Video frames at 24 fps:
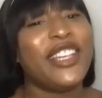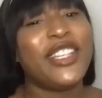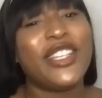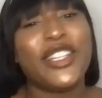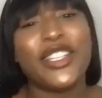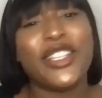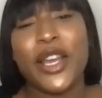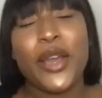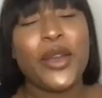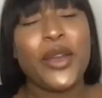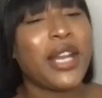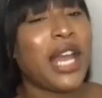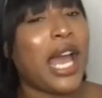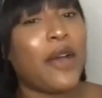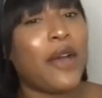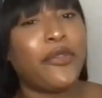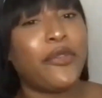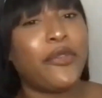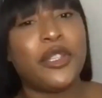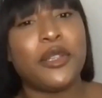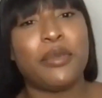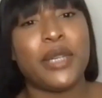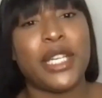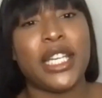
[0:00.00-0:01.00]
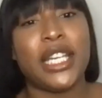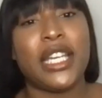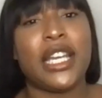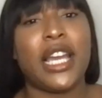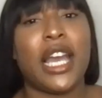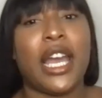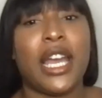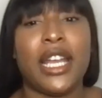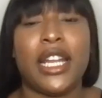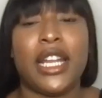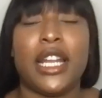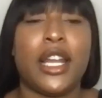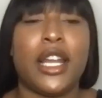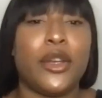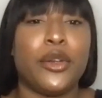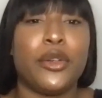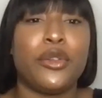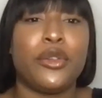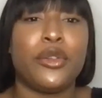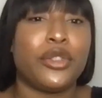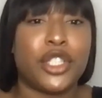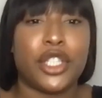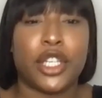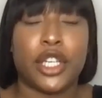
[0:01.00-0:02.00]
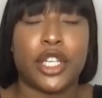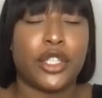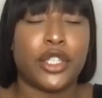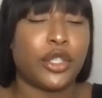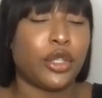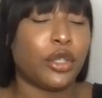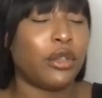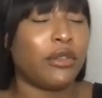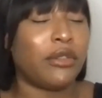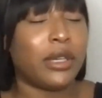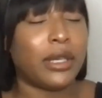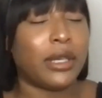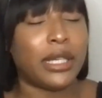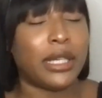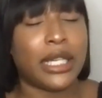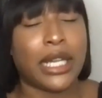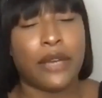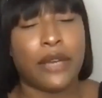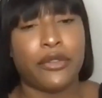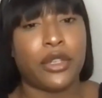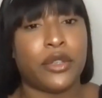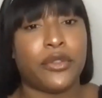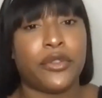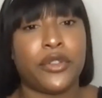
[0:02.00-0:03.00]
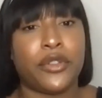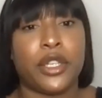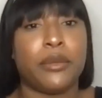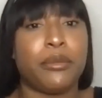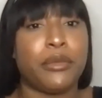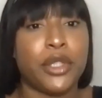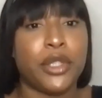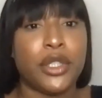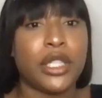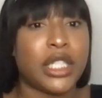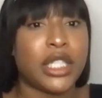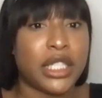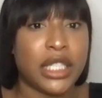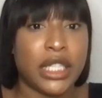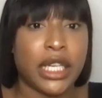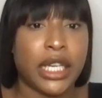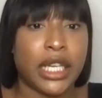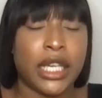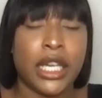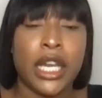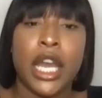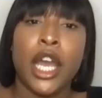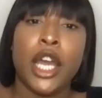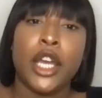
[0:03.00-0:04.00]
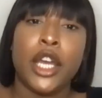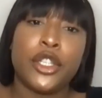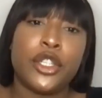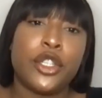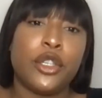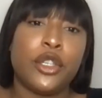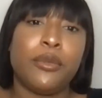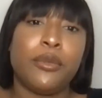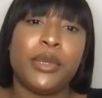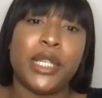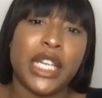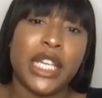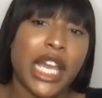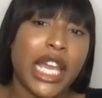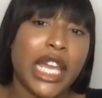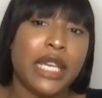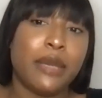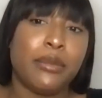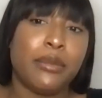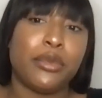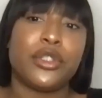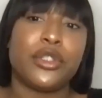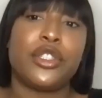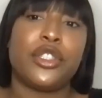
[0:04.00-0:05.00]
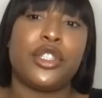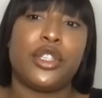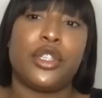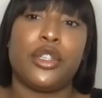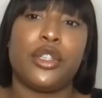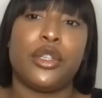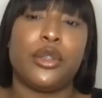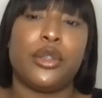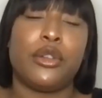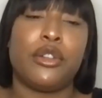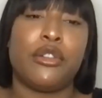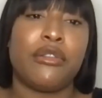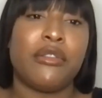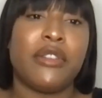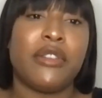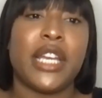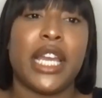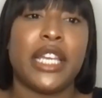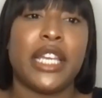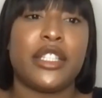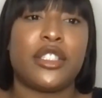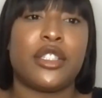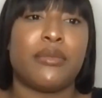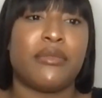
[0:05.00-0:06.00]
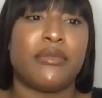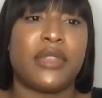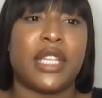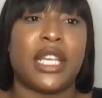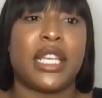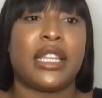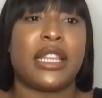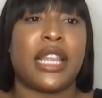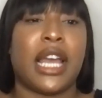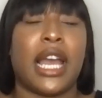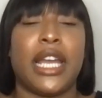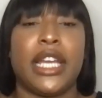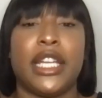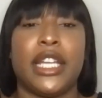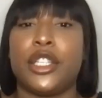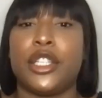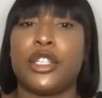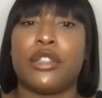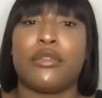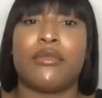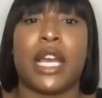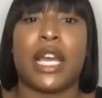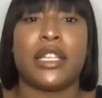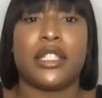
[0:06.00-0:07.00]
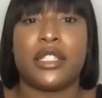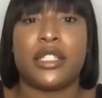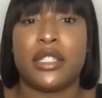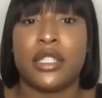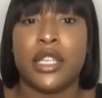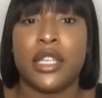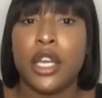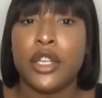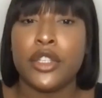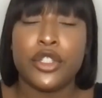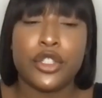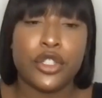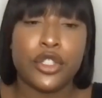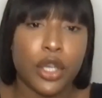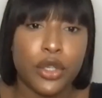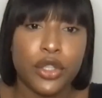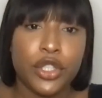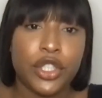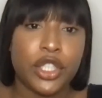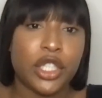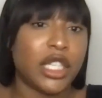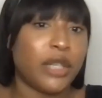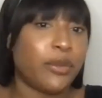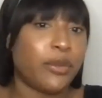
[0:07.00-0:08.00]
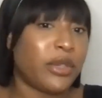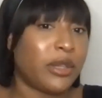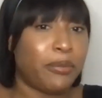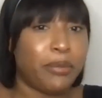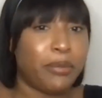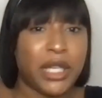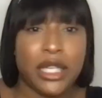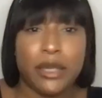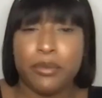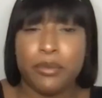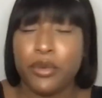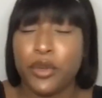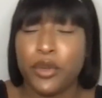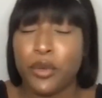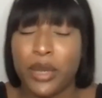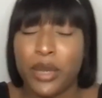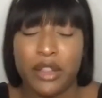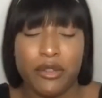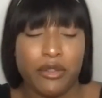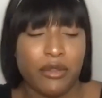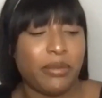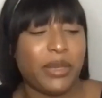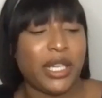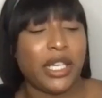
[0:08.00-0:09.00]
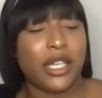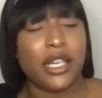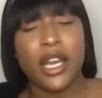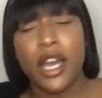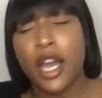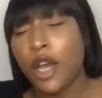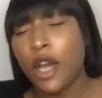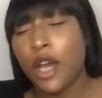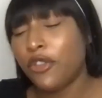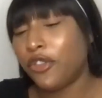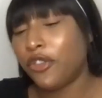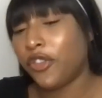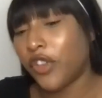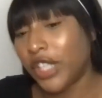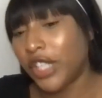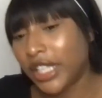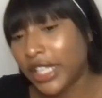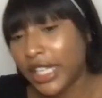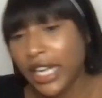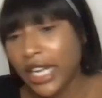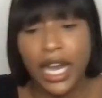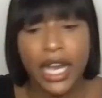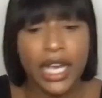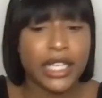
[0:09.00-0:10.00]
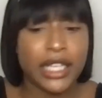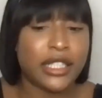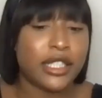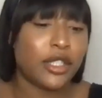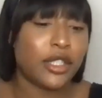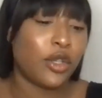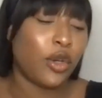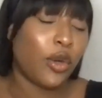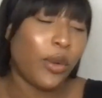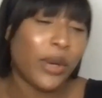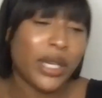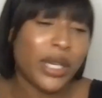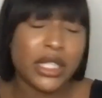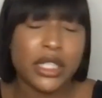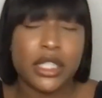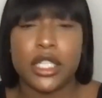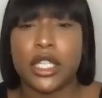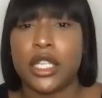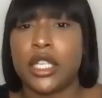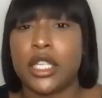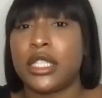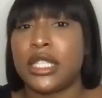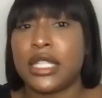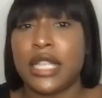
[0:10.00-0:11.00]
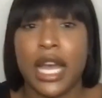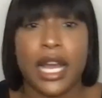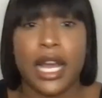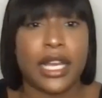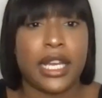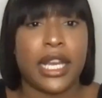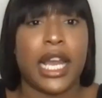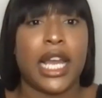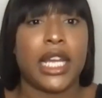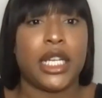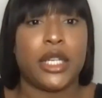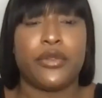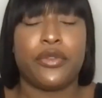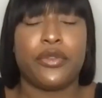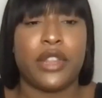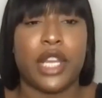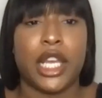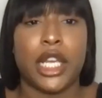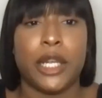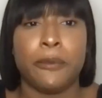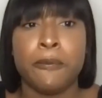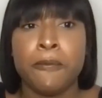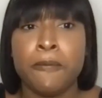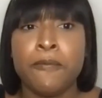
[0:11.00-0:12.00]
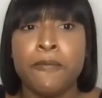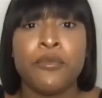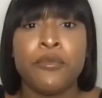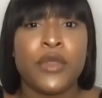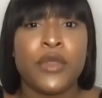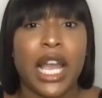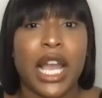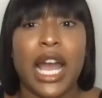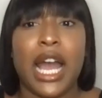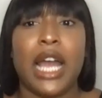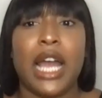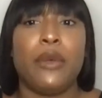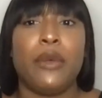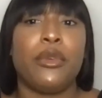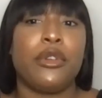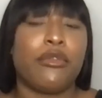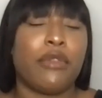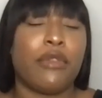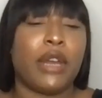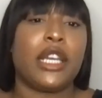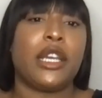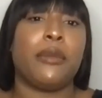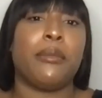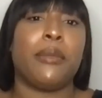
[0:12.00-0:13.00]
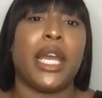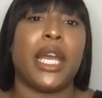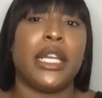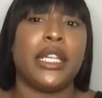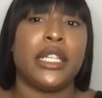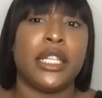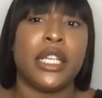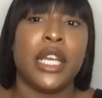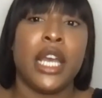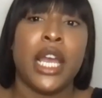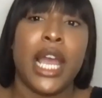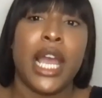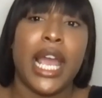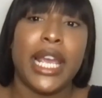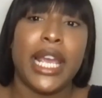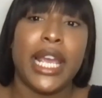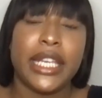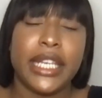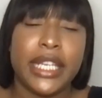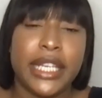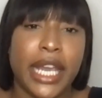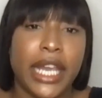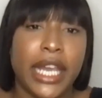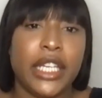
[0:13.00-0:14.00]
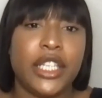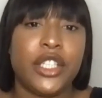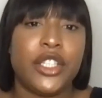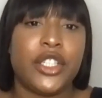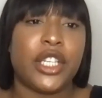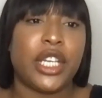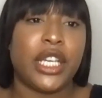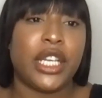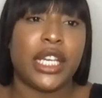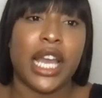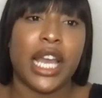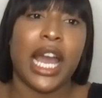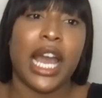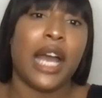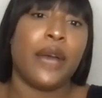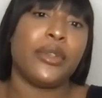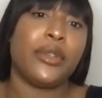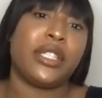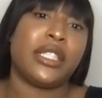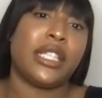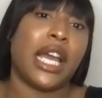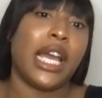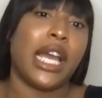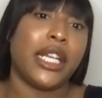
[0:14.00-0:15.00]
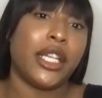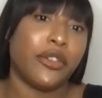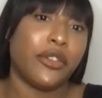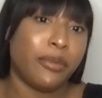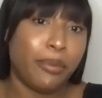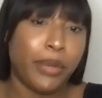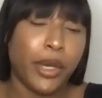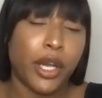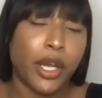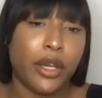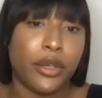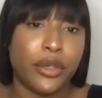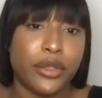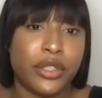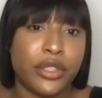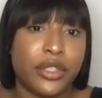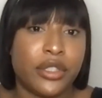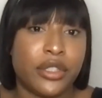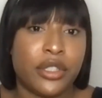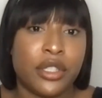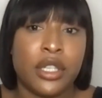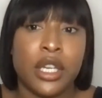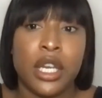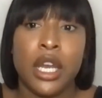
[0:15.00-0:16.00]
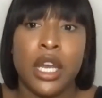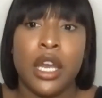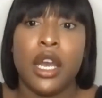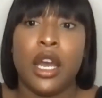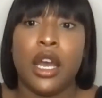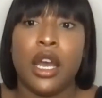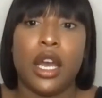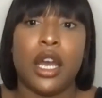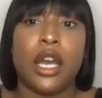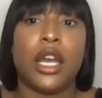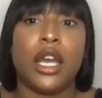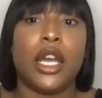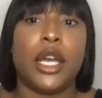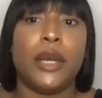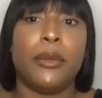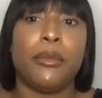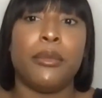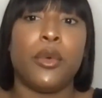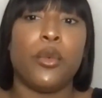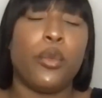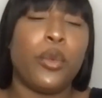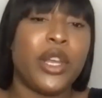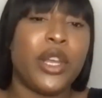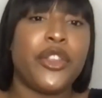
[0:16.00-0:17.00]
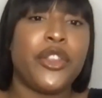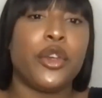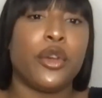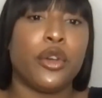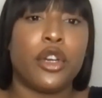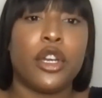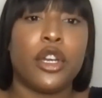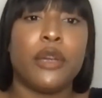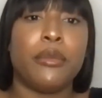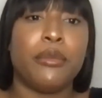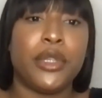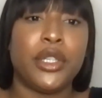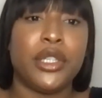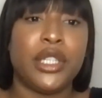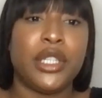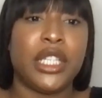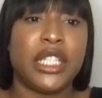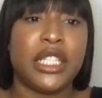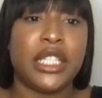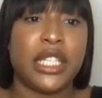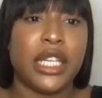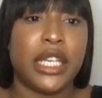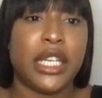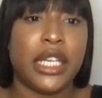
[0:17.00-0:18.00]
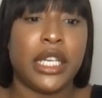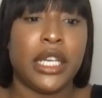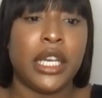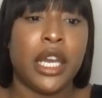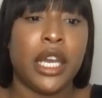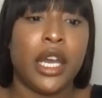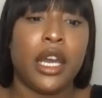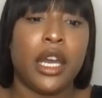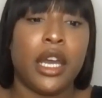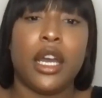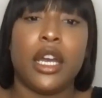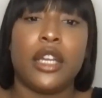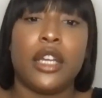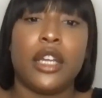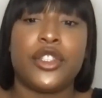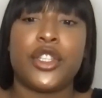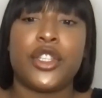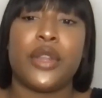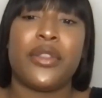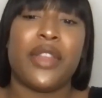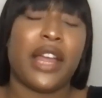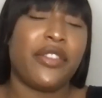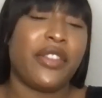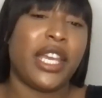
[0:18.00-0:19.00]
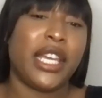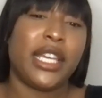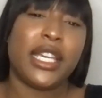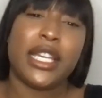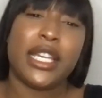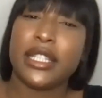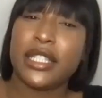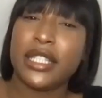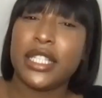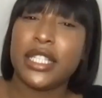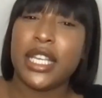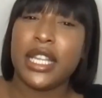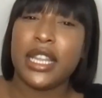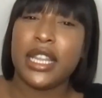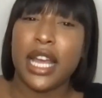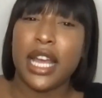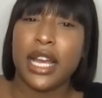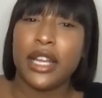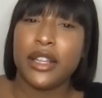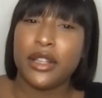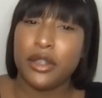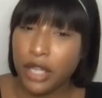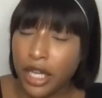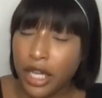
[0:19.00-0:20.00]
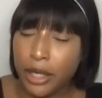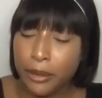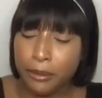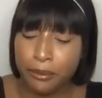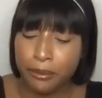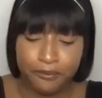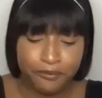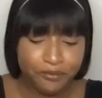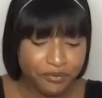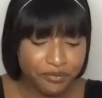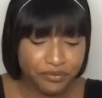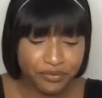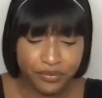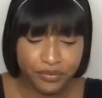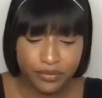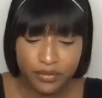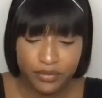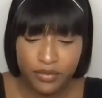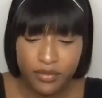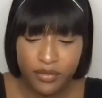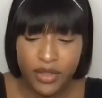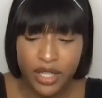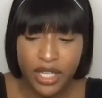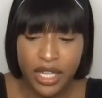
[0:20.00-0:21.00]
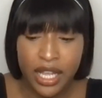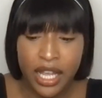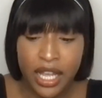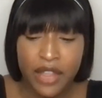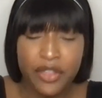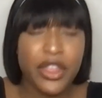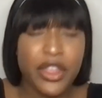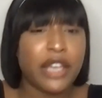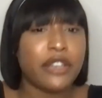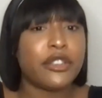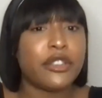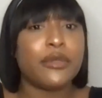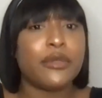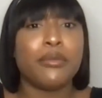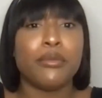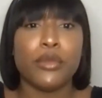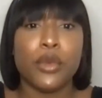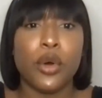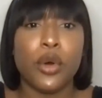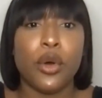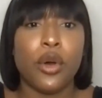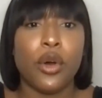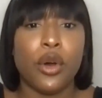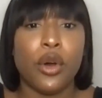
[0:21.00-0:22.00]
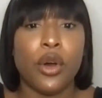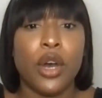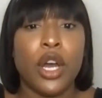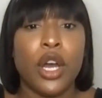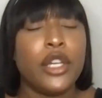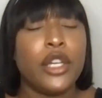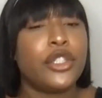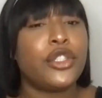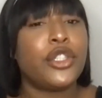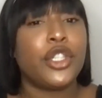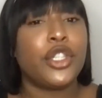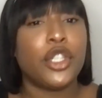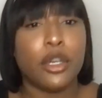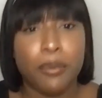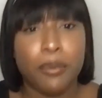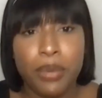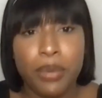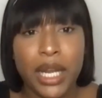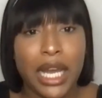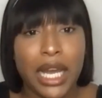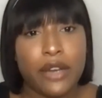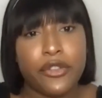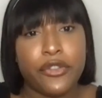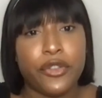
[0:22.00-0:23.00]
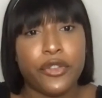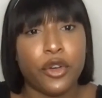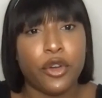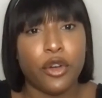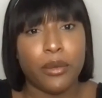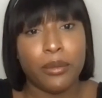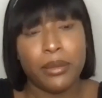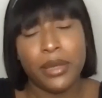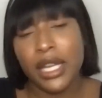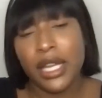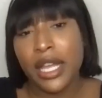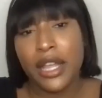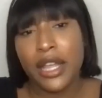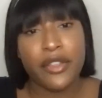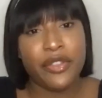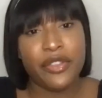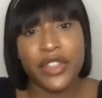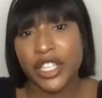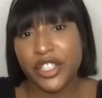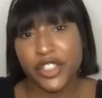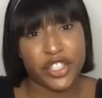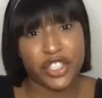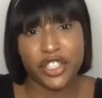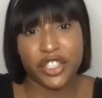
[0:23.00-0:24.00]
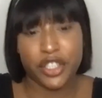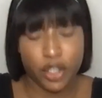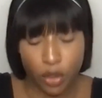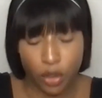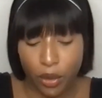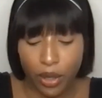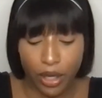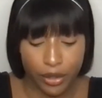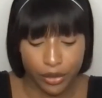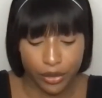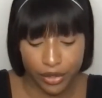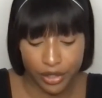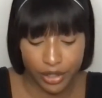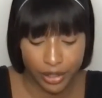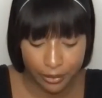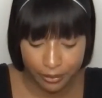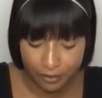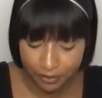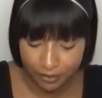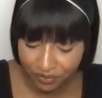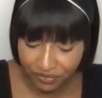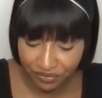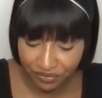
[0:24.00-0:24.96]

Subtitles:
You don't have to be a local church or a level of community to be able to create something that interacts socially with people, whether it be fun nights, quizzes, that kind of thing. I would recommend engaging outside of posts with your community so that they can see that there's more to your platform than just a quote.